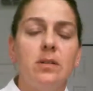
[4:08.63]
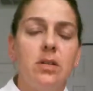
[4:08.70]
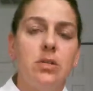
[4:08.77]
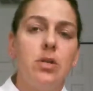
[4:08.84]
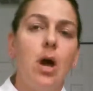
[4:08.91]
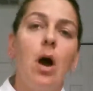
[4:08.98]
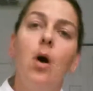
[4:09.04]

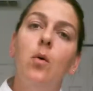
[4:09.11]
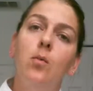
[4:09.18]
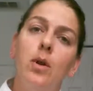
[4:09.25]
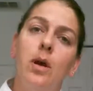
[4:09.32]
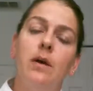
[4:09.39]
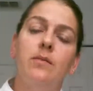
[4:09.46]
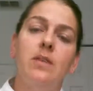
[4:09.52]
the
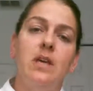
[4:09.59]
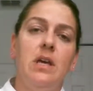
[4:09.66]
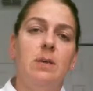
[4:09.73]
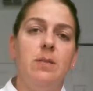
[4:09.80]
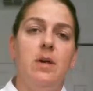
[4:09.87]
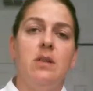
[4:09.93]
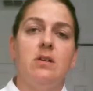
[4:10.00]
tone of the
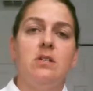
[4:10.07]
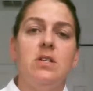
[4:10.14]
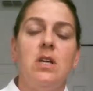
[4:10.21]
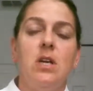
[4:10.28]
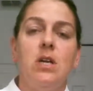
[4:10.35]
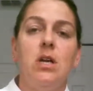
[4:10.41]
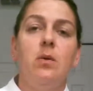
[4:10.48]
email they're
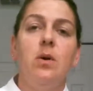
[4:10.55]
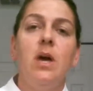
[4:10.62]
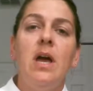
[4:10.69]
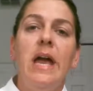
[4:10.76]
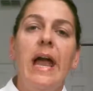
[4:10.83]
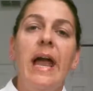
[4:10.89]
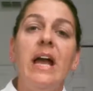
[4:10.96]
sending you,
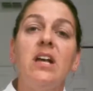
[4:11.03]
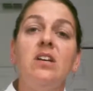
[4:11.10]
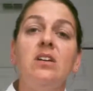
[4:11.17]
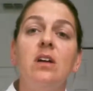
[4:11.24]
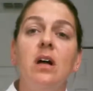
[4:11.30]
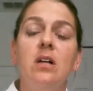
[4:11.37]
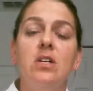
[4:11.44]

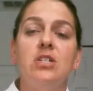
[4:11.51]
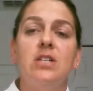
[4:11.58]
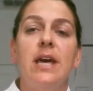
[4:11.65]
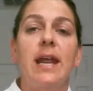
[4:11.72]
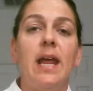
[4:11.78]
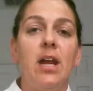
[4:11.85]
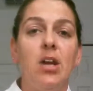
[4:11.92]
acknowledge
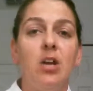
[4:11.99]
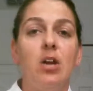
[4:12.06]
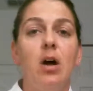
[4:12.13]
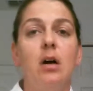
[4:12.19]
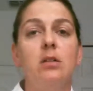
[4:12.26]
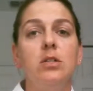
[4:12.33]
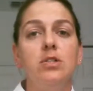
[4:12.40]
that.
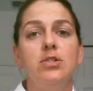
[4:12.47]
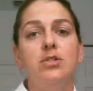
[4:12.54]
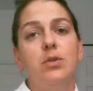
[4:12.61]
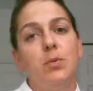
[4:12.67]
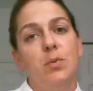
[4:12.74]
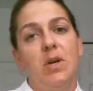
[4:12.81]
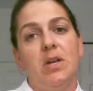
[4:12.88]
Acknowledge
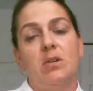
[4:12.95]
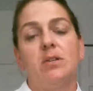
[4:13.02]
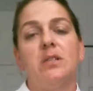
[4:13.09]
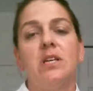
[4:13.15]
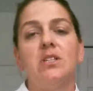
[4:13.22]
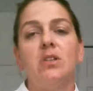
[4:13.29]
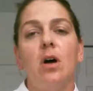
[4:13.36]
your
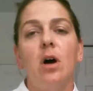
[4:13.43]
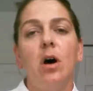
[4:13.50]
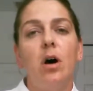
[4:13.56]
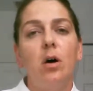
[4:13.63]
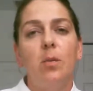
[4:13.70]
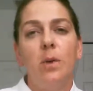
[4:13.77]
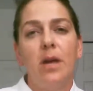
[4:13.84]
readers. That's
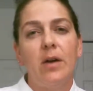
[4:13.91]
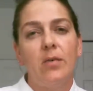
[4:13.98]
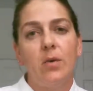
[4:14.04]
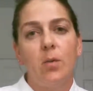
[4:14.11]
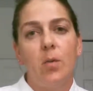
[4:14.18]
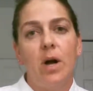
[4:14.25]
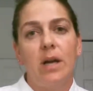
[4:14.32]
all we
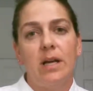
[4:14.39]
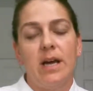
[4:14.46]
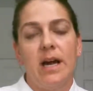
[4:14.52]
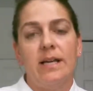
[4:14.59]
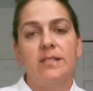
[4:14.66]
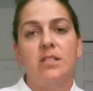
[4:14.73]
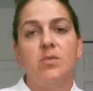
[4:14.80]
ever want,
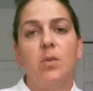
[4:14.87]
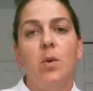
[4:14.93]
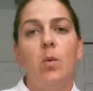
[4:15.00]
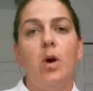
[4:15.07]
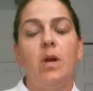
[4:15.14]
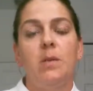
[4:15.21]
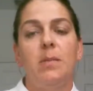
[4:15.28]
guys, is we
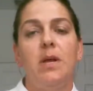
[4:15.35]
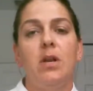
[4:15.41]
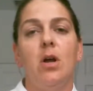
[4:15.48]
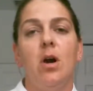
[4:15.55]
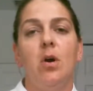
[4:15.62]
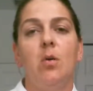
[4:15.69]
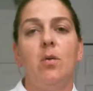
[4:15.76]
want to be
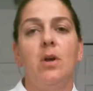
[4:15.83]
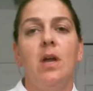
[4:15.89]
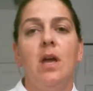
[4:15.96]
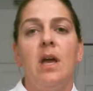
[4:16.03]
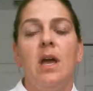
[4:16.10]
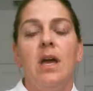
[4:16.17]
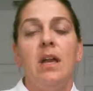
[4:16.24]
known
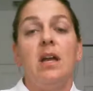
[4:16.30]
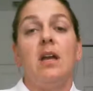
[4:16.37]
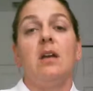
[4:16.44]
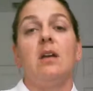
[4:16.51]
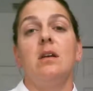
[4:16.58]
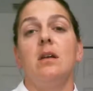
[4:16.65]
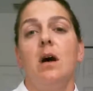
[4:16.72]
and
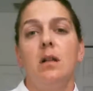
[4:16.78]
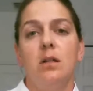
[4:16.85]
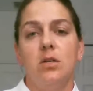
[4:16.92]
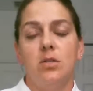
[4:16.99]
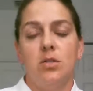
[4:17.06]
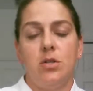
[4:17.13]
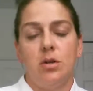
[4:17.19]

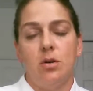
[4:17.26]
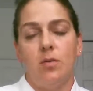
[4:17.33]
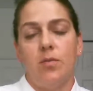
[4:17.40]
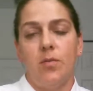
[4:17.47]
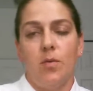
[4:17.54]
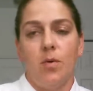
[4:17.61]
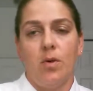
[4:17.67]
acknowledged
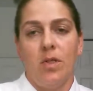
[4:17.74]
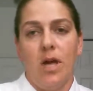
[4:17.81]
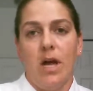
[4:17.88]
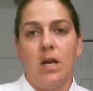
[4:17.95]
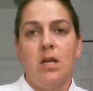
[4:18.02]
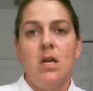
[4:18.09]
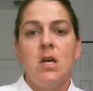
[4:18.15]
for
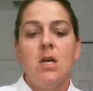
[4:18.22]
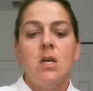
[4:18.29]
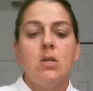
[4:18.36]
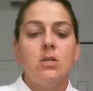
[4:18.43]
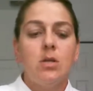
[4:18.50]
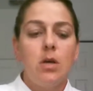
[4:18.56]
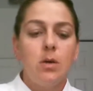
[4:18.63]
that.
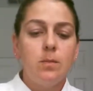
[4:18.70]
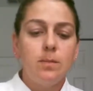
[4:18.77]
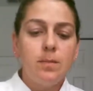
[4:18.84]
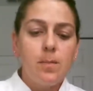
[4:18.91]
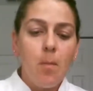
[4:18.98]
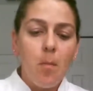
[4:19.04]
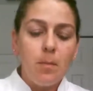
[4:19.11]

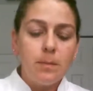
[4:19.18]
So